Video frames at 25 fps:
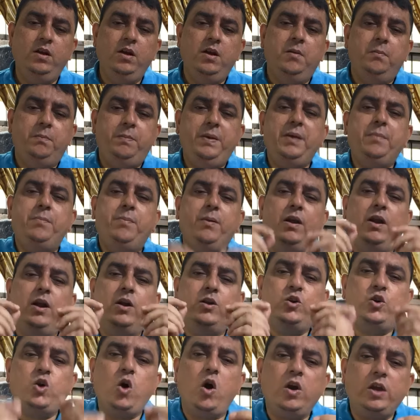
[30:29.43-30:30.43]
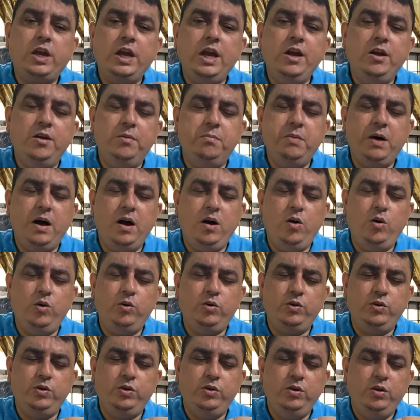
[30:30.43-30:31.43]
People are talking about
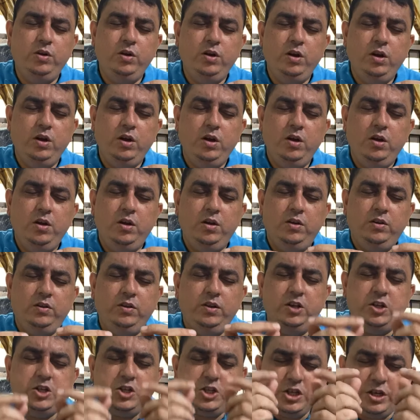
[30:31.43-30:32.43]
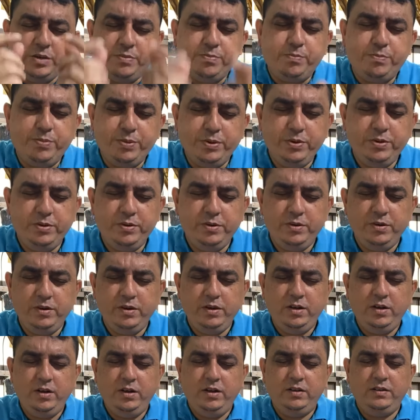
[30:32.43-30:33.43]
the chip
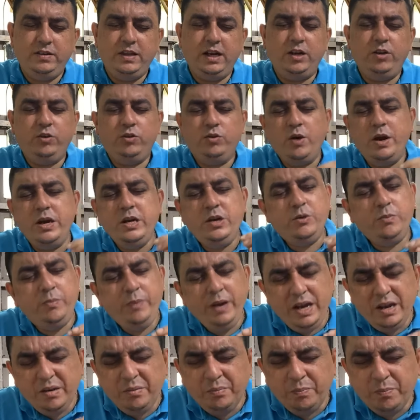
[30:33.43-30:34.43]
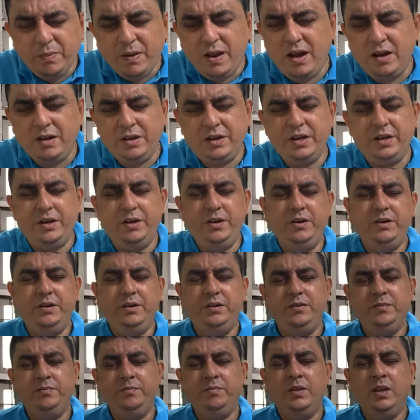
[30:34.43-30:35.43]
that is going to be implanted.
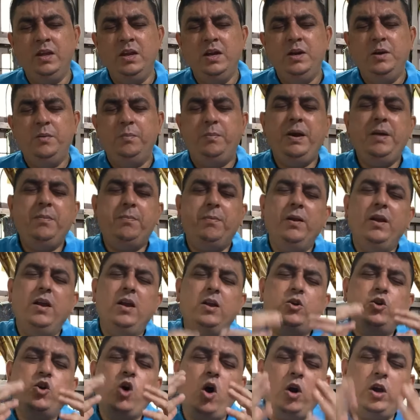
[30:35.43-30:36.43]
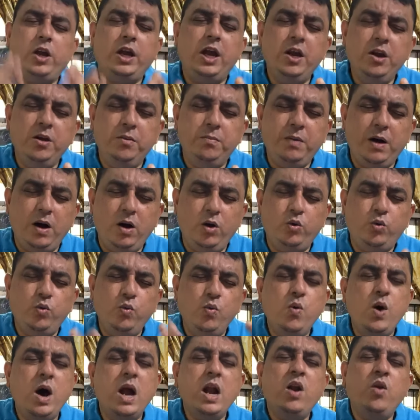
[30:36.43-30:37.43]
People are talking about
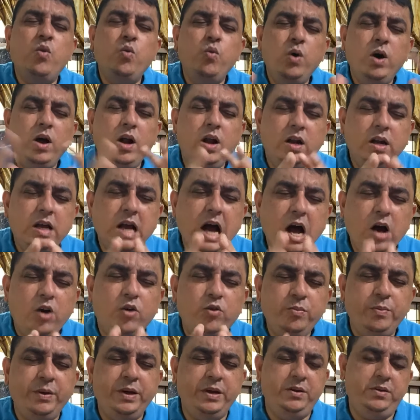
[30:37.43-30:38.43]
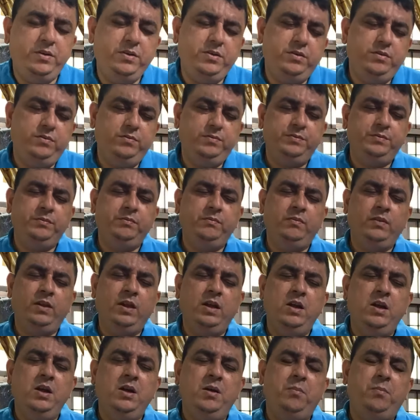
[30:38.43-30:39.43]
one world government.
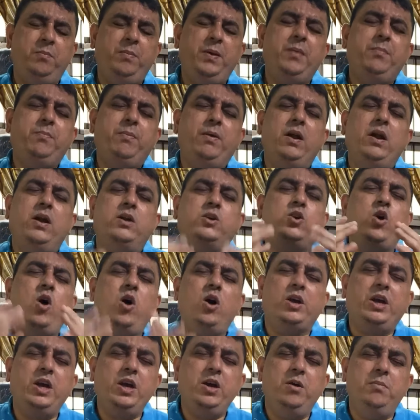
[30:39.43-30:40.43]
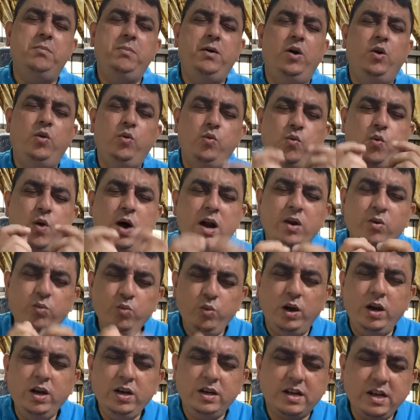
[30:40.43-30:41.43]
People are talking about one
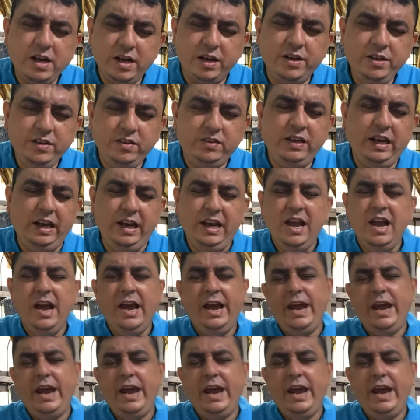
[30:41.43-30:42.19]
world currency.